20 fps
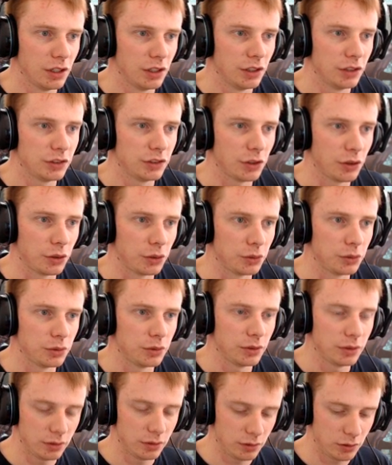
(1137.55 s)
So
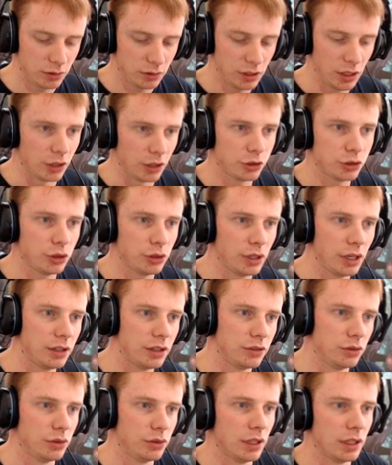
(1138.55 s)
yeah, I'll show you how to
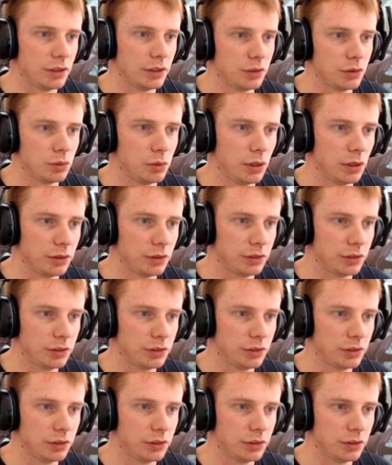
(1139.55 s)
do that as well.